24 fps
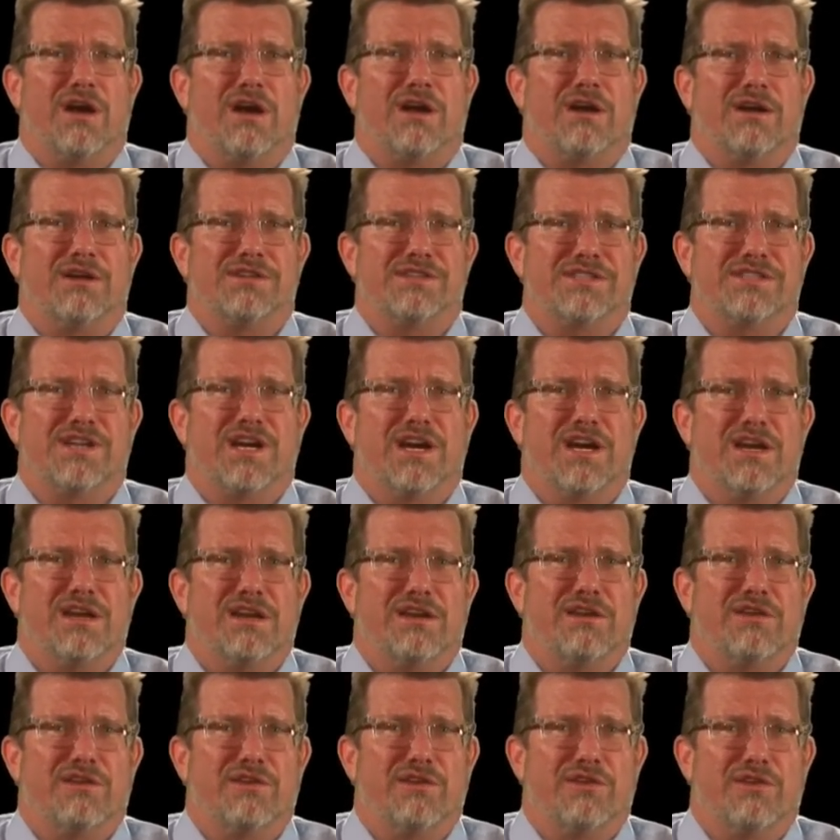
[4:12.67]
site
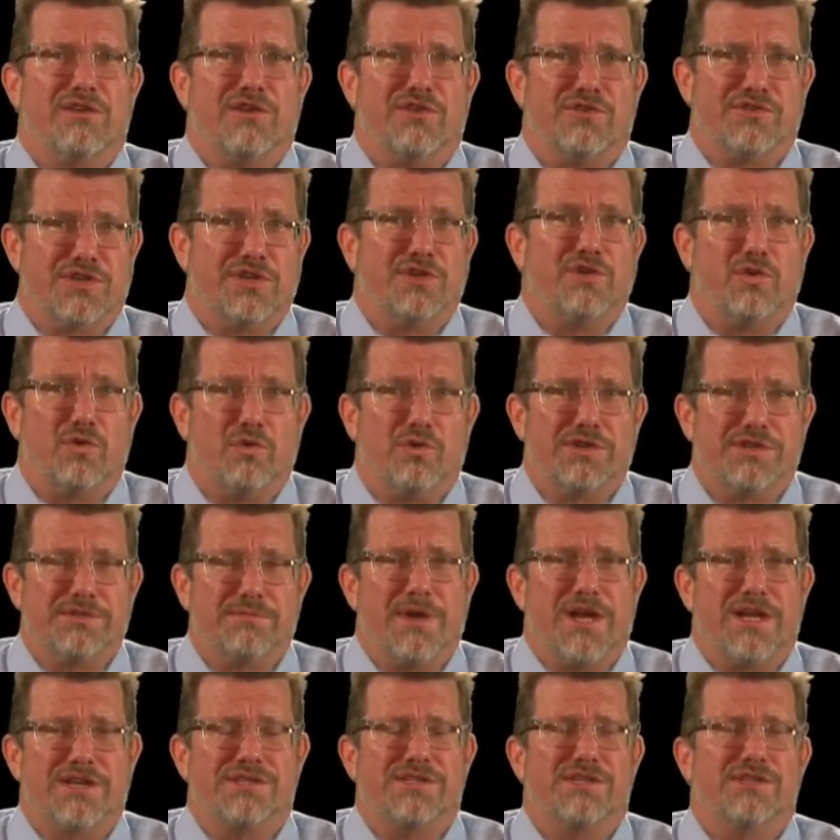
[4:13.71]
using course
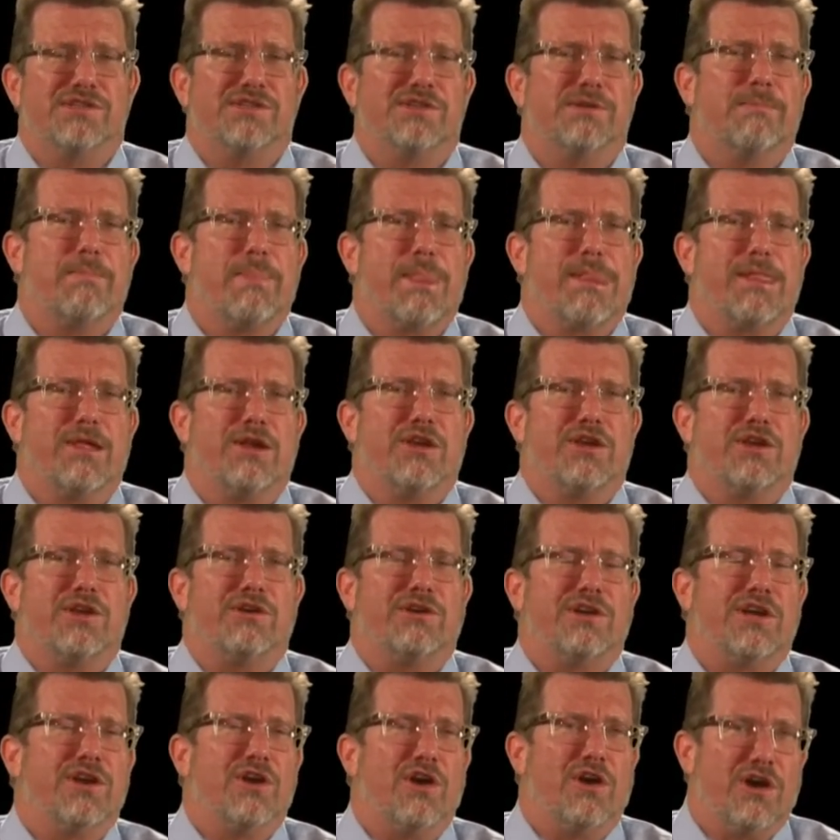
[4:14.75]
message. You
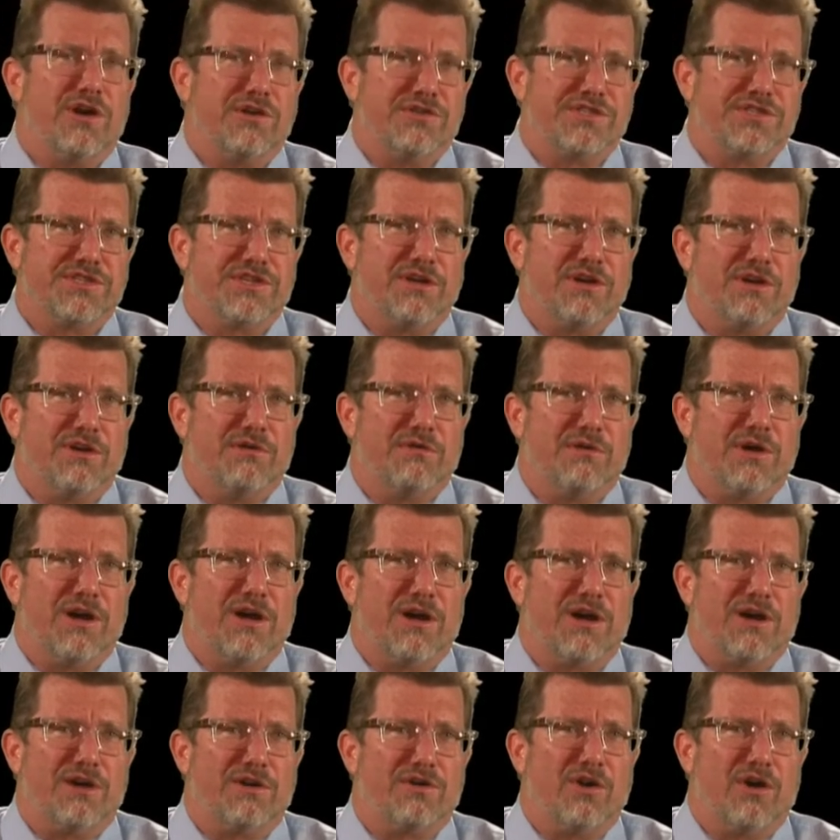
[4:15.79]
can
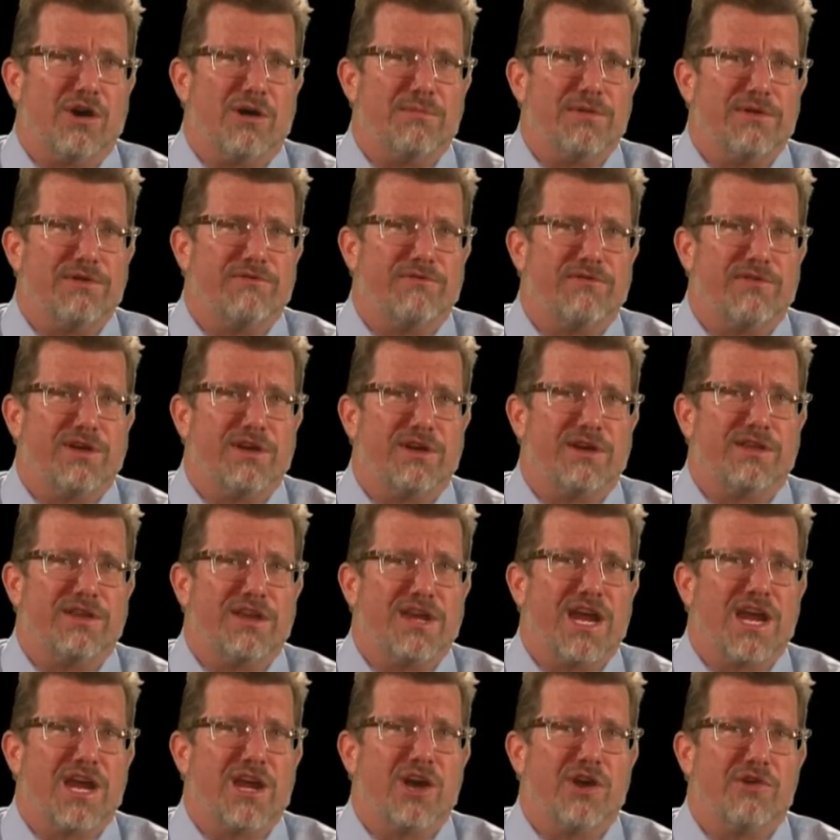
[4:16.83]
also call me via
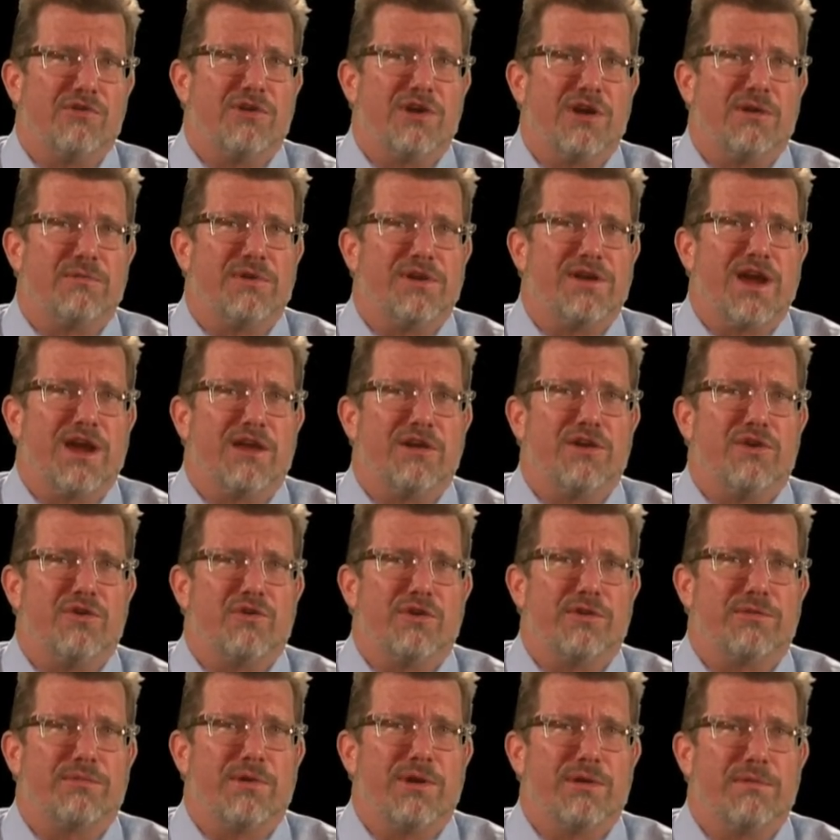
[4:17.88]
the 800 number down in
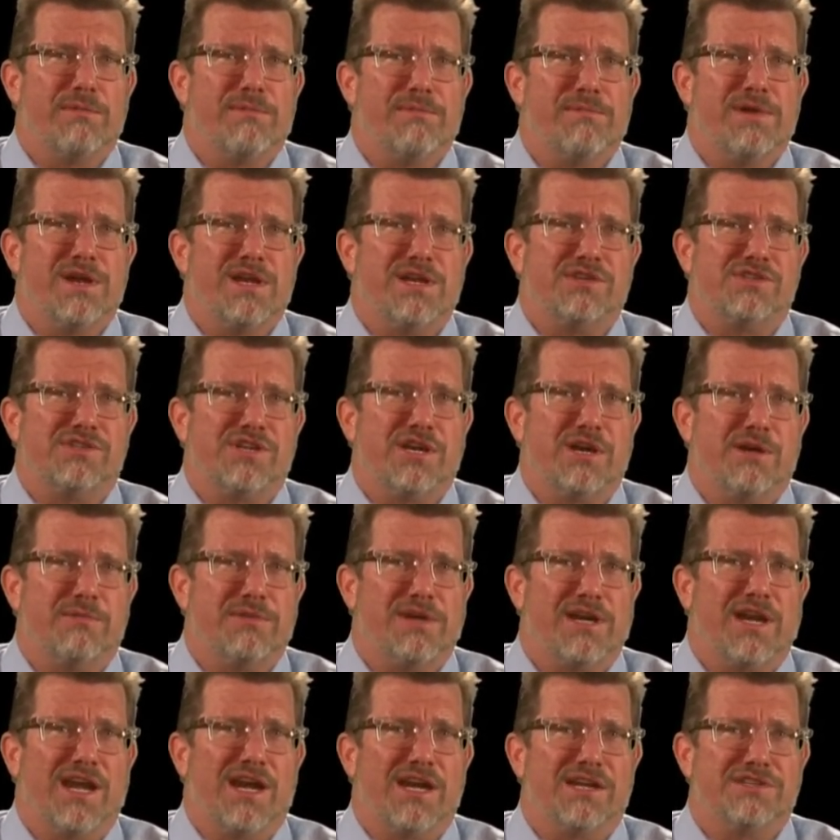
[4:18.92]
North Miami Beach, and I'll be
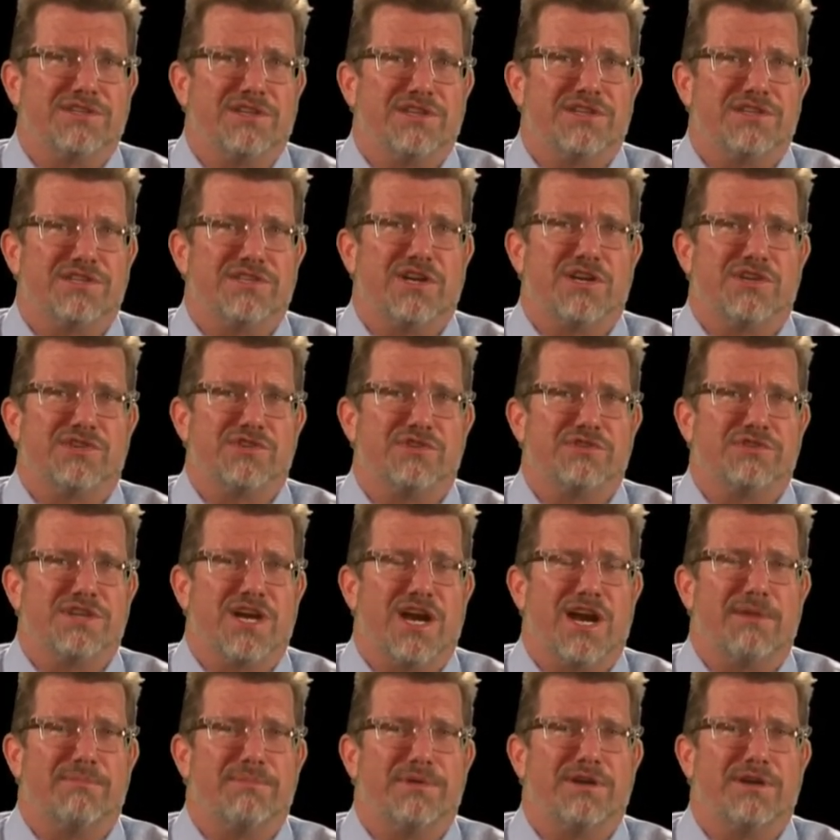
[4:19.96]
glad to discuss your
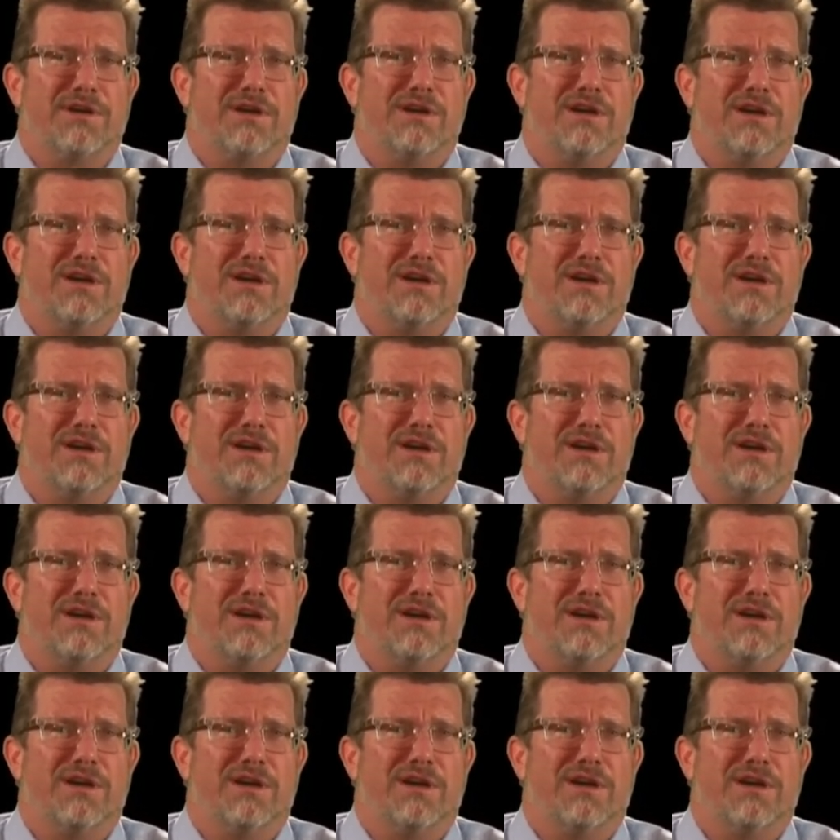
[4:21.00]
topic.